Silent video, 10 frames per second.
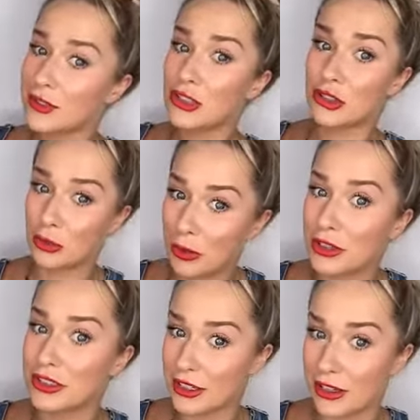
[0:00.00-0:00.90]

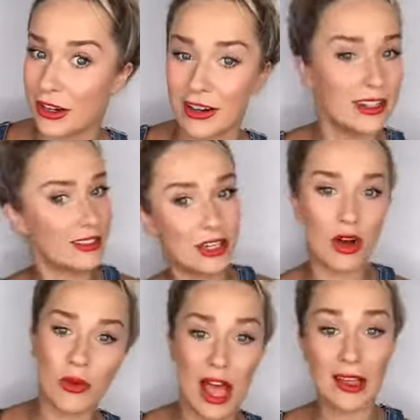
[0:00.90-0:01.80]
super secure. It's
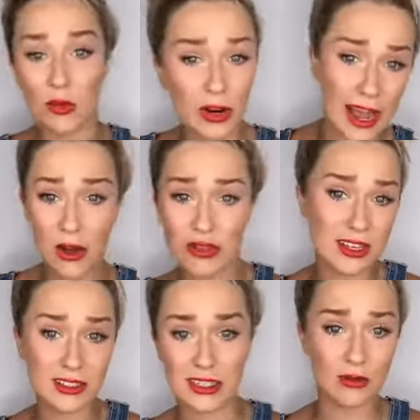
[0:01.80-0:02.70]
going, I can work out in
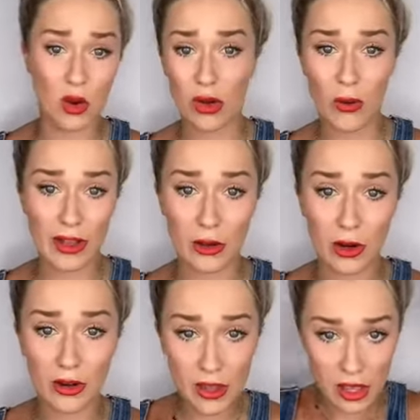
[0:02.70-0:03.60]
this and it won't go
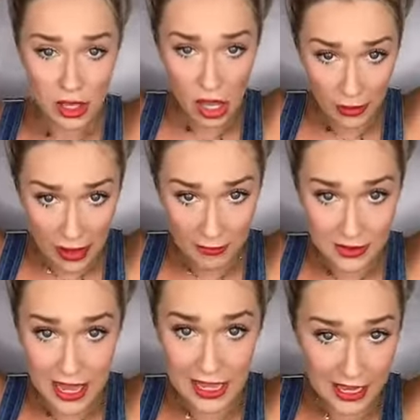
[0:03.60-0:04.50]
anywhere. Okay,
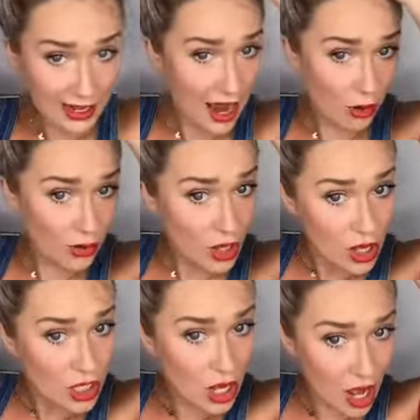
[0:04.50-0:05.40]
taking it out,
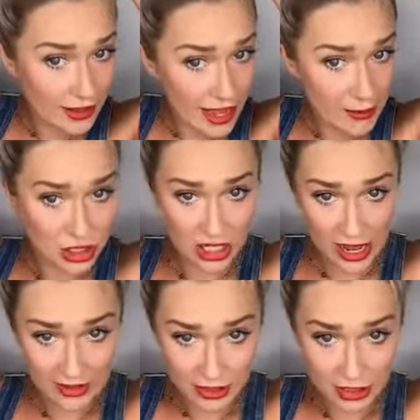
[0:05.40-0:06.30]
non-damaging
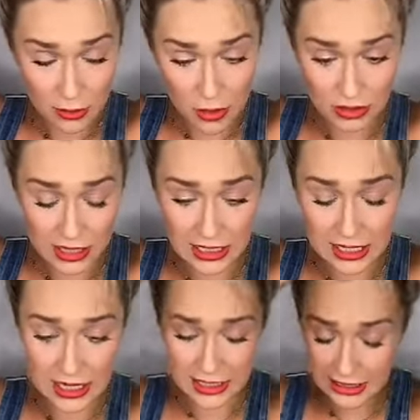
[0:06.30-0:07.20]
guys. This is the most
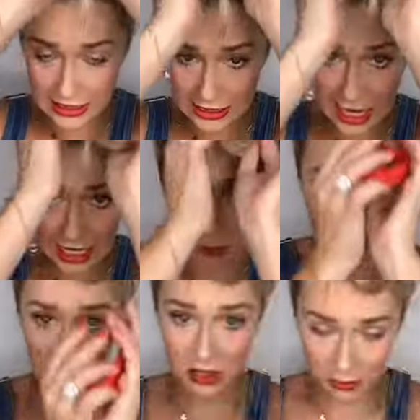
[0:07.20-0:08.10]
exciting part